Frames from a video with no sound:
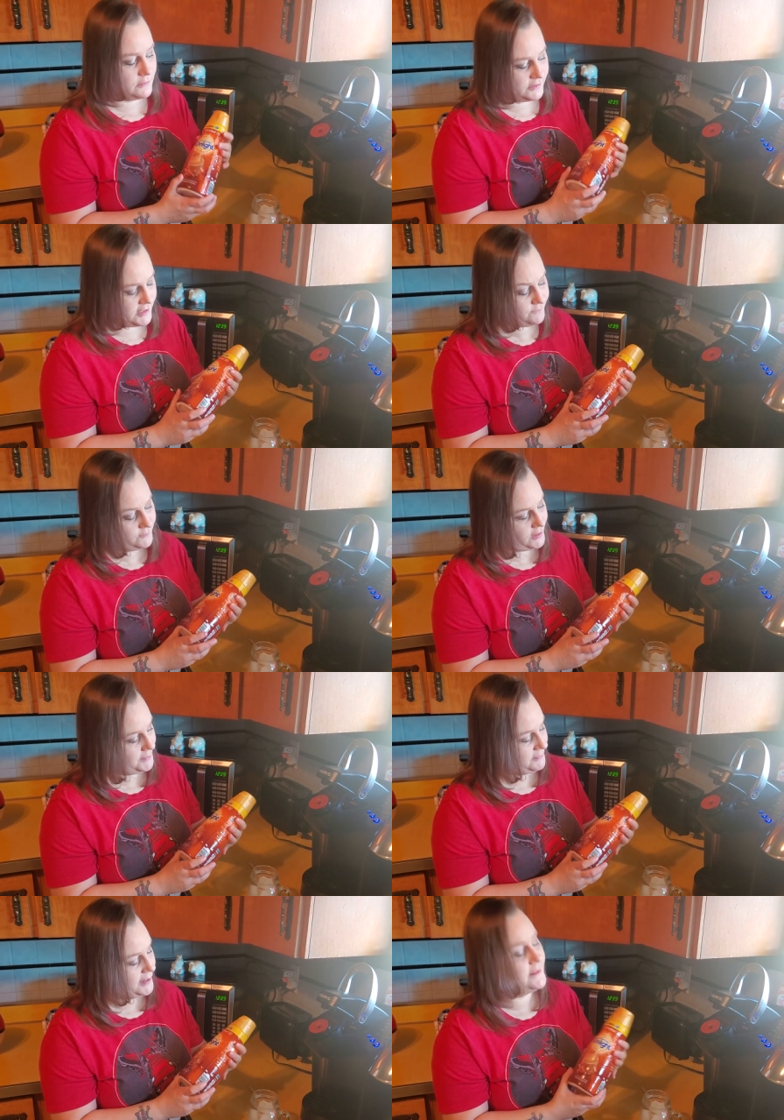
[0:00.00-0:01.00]
Keith and
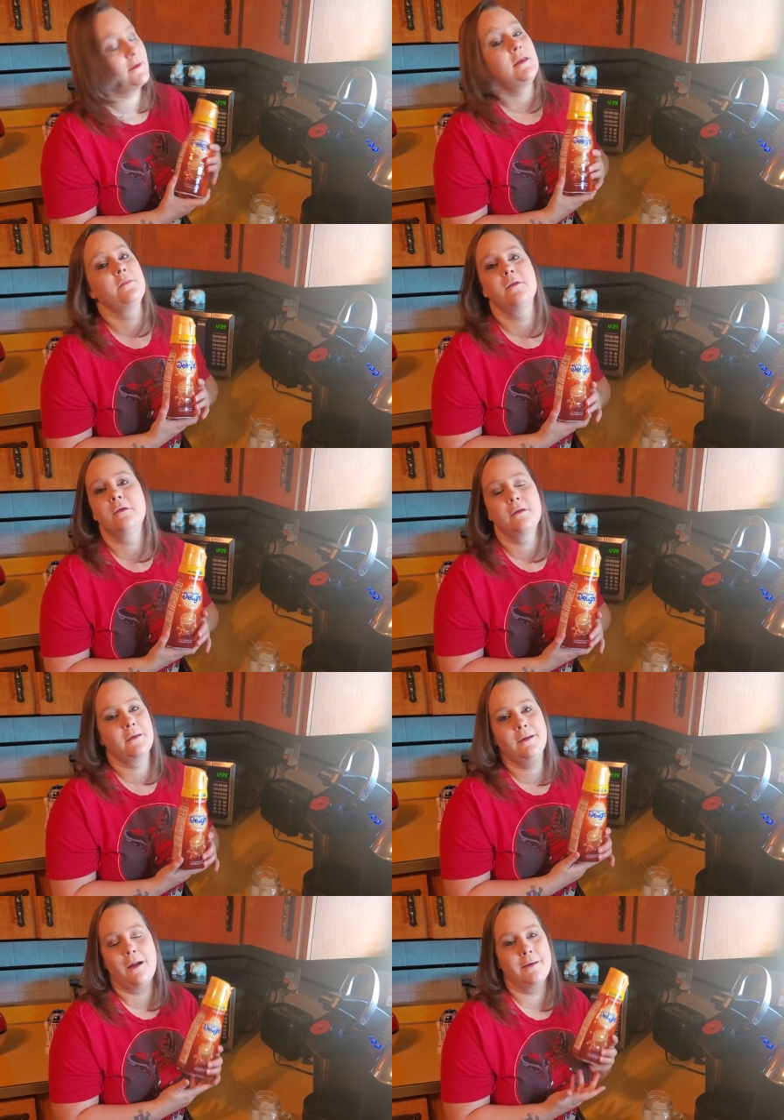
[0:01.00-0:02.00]
I buy
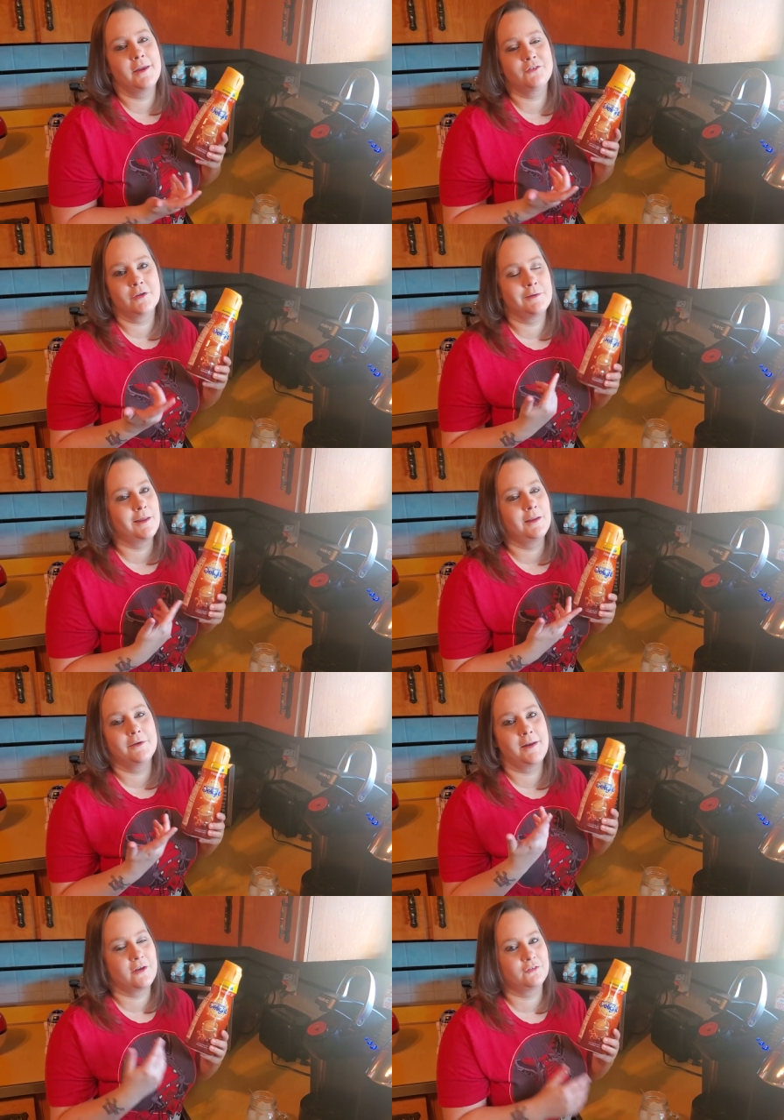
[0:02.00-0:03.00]
Carnation
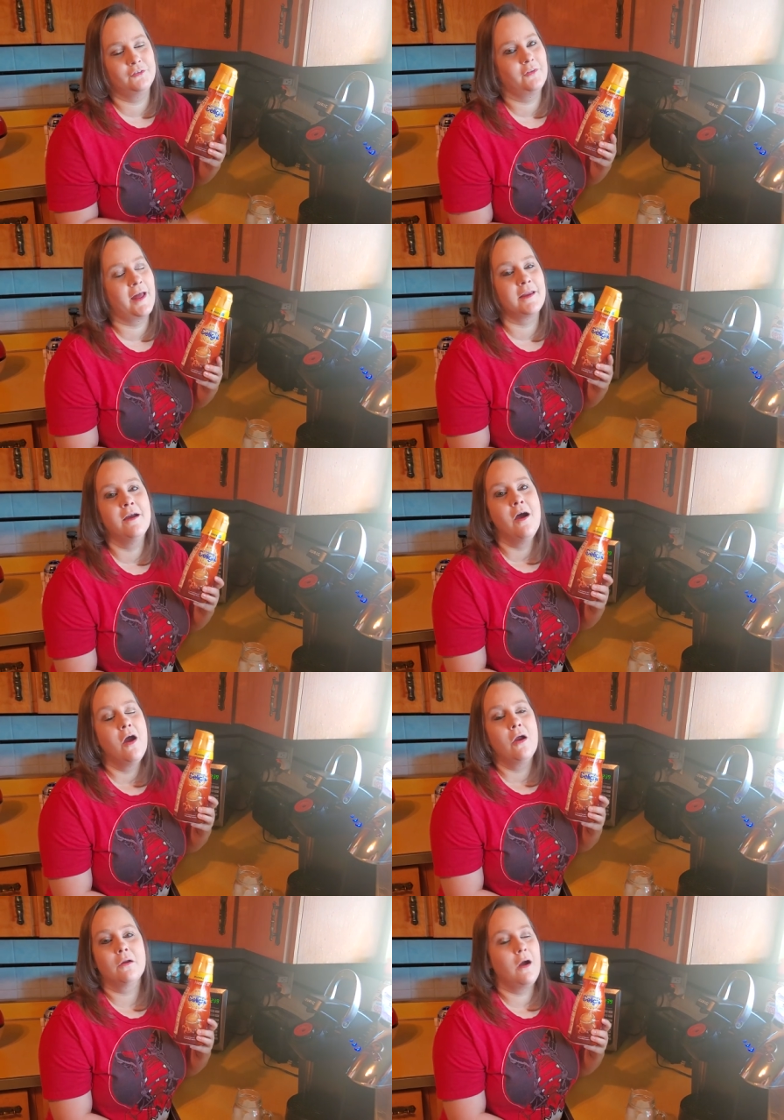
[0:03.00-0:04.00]
International Delight.
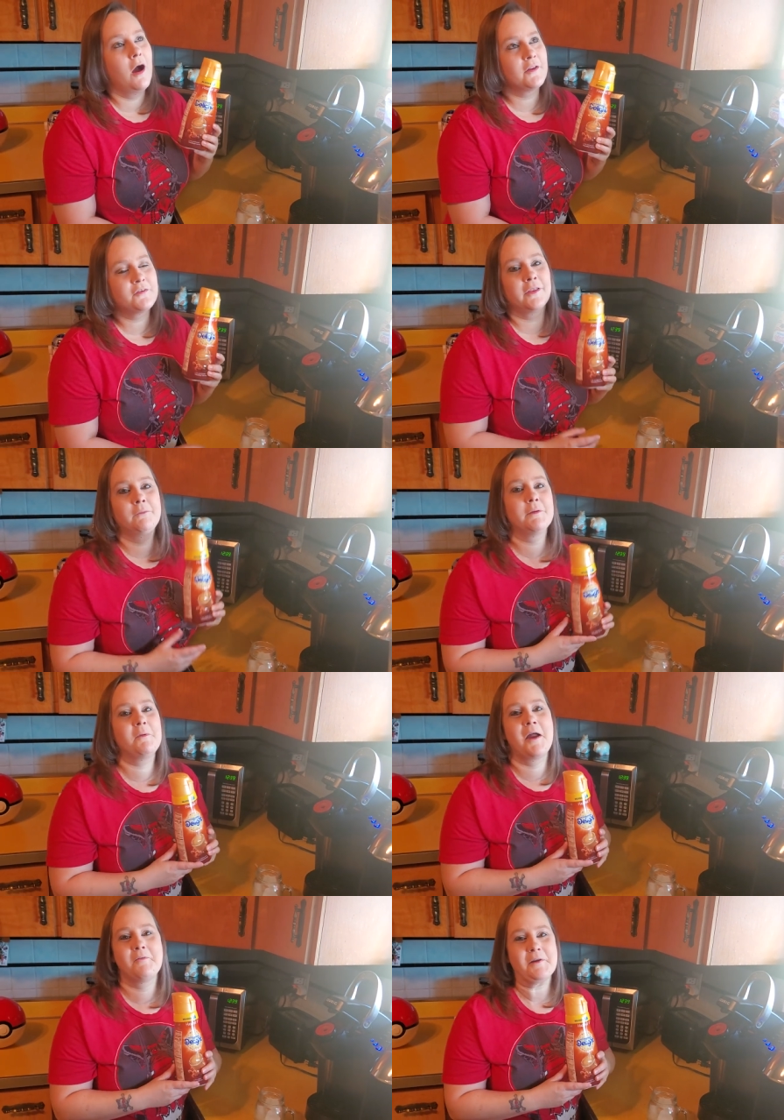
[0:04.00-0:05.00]
Honestly, we
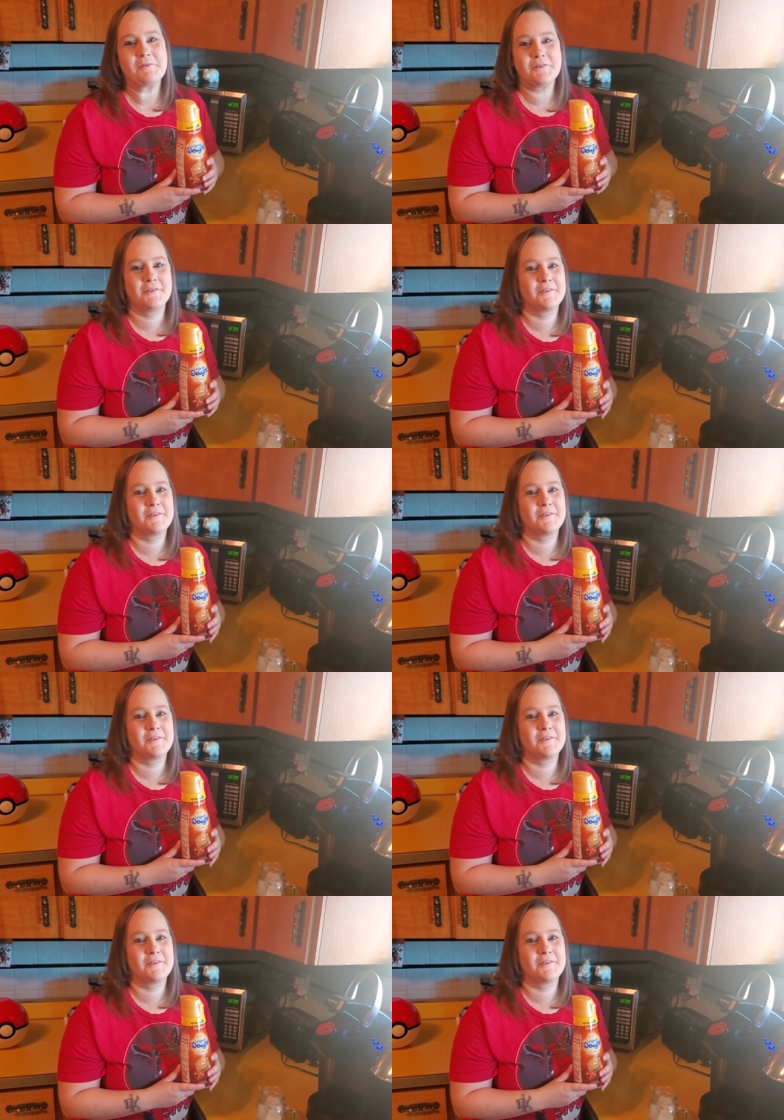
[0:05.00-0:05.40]
buy whatever's